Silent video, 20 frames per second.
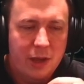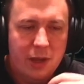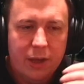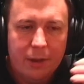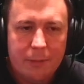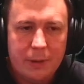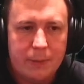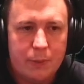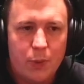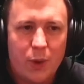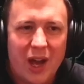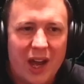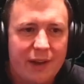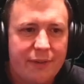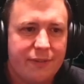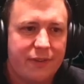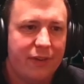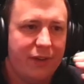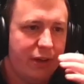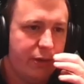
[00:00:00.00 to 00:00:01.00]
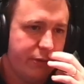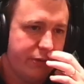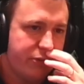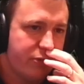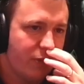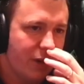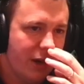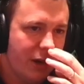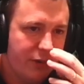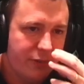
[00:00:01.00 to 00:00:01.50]
People have to deal with
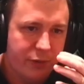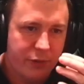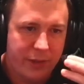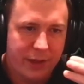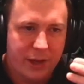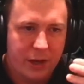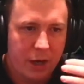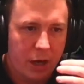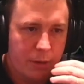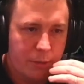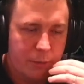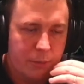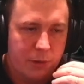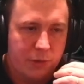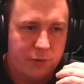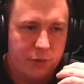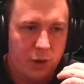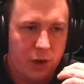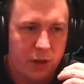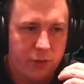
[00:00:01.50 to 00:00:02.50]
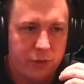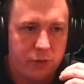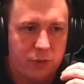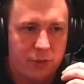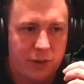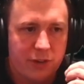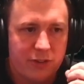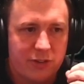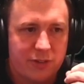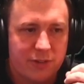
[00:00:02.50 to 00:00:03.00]
Skrelv, or they can't remove your other
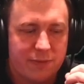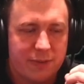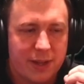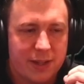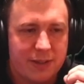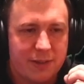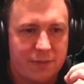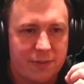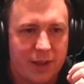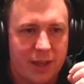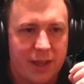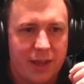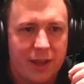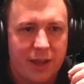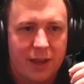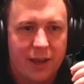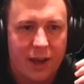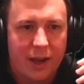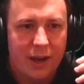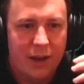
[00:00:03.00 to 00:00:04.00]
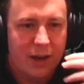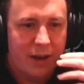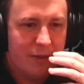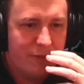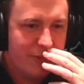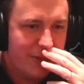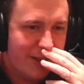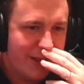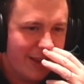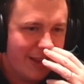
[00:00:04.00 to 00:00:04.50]
creatures effectively, and
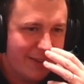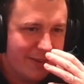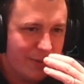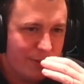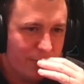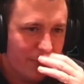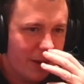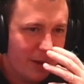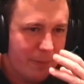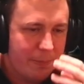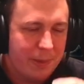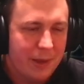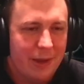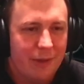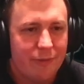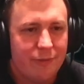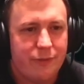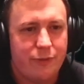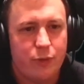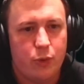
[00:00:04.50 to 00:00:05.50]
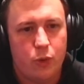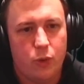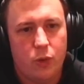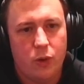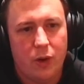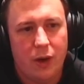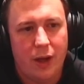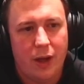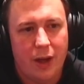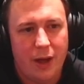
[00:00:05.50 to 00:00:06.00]
Halfling is a right pain for
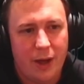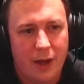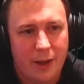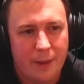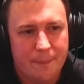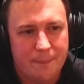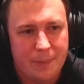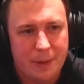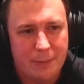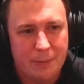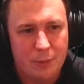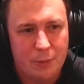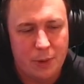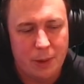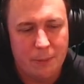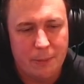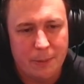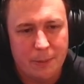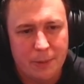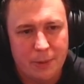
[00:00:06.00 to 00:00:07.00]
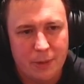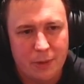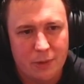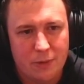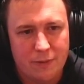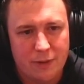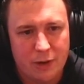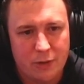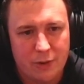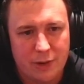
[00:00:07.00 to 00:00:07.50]
people when we're putting all of
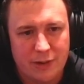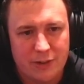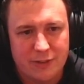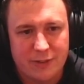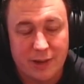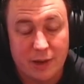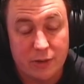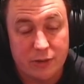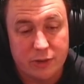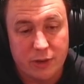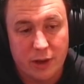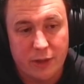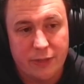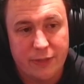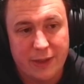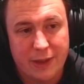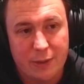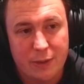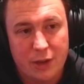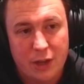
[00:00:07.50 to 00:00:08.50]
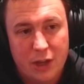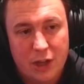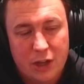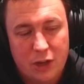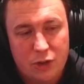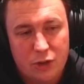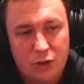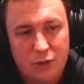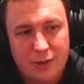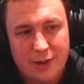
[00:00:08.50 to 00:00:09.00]
our creatures out. So I think you
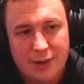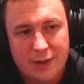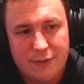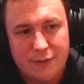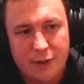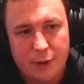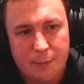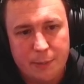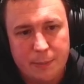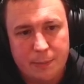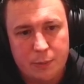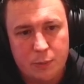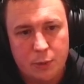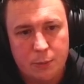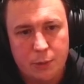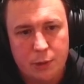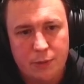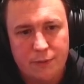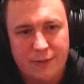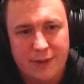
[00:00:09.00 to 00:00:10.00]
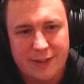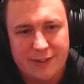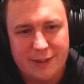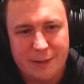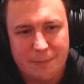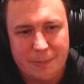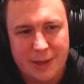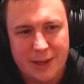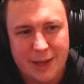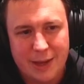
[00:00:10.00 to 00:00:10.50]
do tend to find people remove this, and
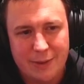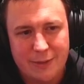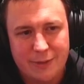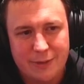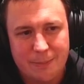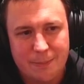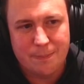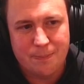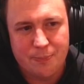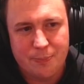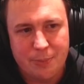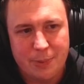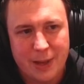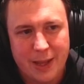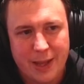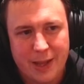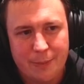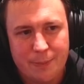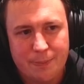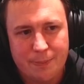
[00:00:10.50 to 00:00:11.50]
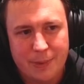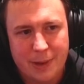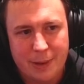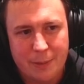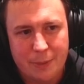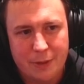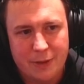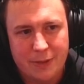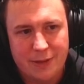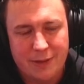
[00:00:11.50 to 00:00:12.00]
being able to play one
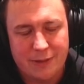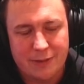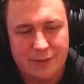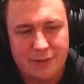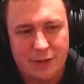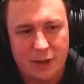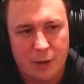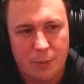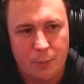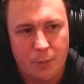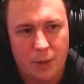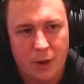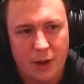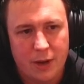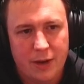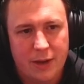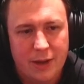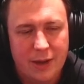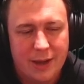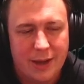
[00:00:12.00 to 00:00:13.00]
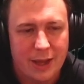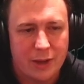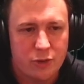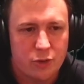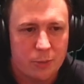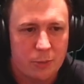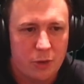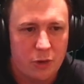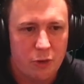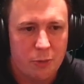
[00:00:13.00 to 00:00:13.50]
of these on turn 1, gets
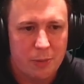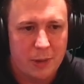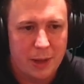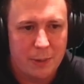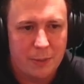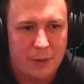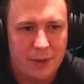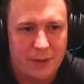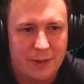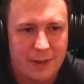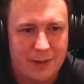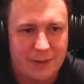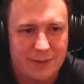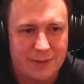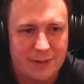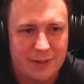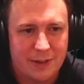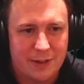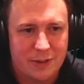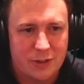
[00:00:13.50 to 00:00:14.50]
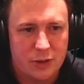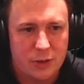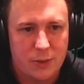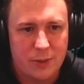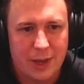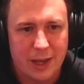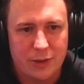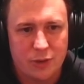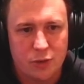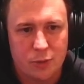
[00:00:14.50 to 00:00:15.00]
removed, play one of these on turn 2,
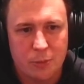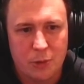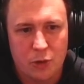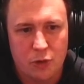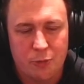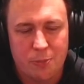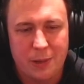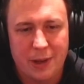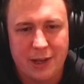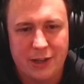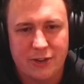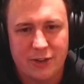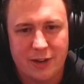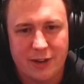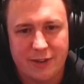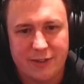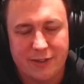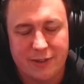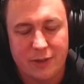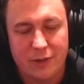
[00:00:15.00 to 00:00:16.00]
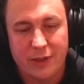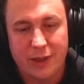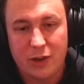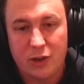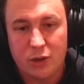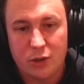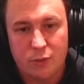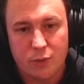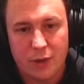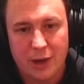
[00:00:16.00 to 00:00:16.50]
gets removed, play Jarsyl, they could
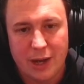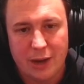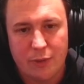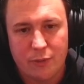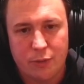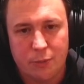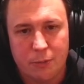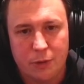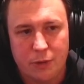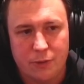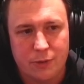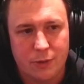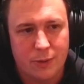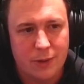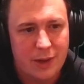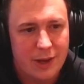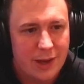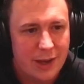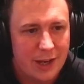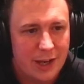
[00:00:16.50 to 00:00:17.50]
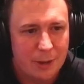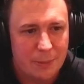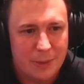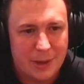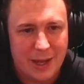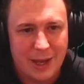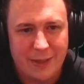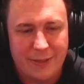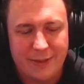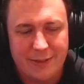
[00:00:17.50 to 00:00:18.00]
have run out of removal, and then we
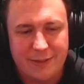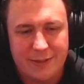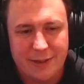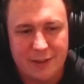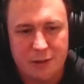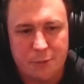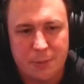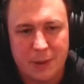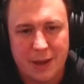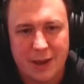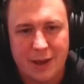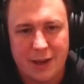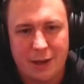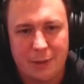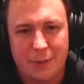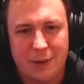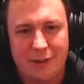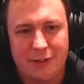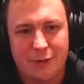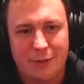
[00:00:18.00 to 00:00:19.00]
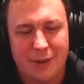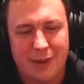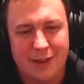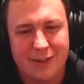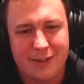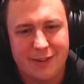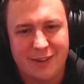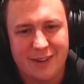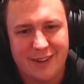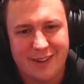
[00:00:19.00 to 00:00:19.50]
get these things back anyway, so it is a
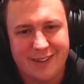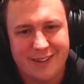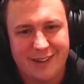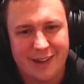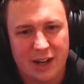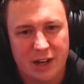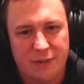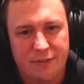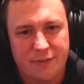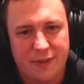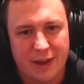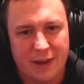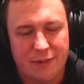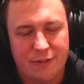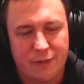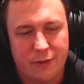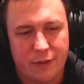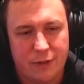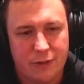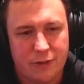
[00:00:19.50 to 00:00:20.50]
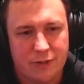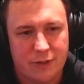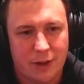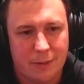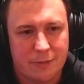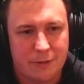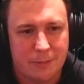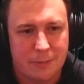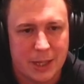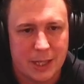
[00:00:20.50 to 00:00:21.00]
nice little effect for those types
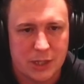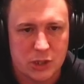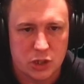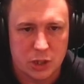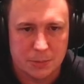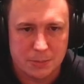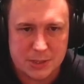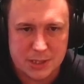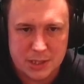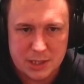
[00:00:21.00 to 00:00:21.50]
of matchups.